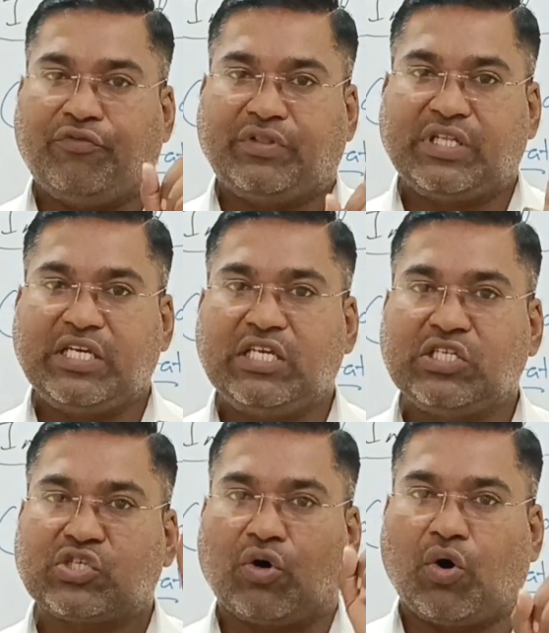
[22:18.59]

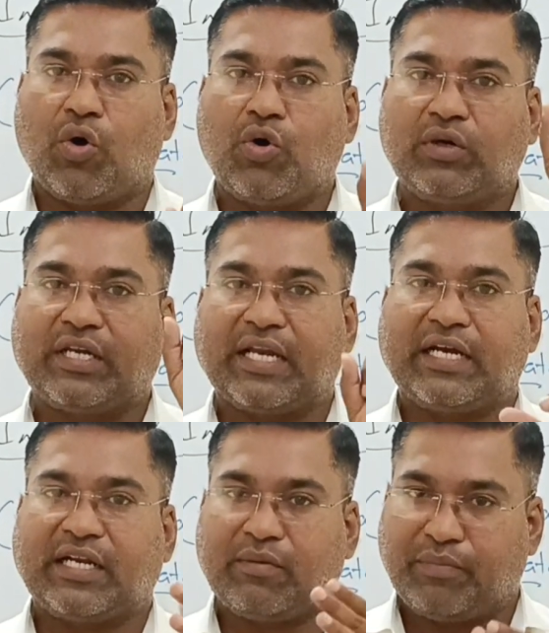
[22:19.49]
these all
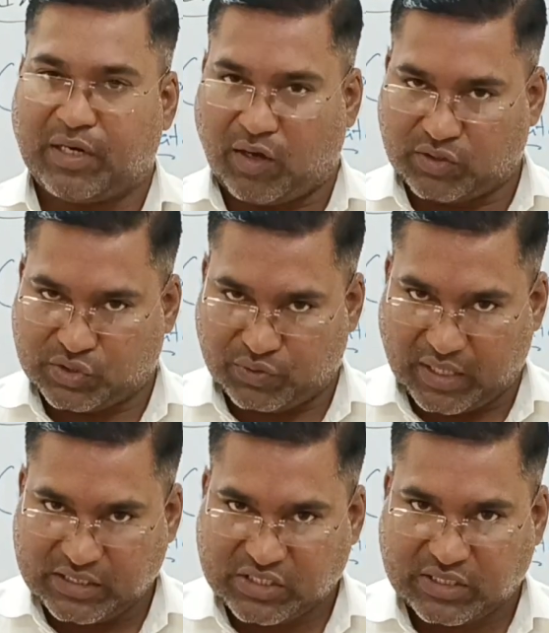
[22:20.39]
territory belongs to
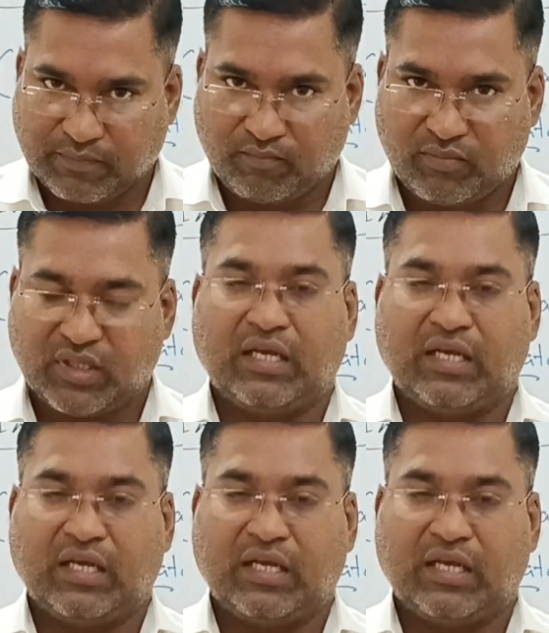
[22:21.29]
us.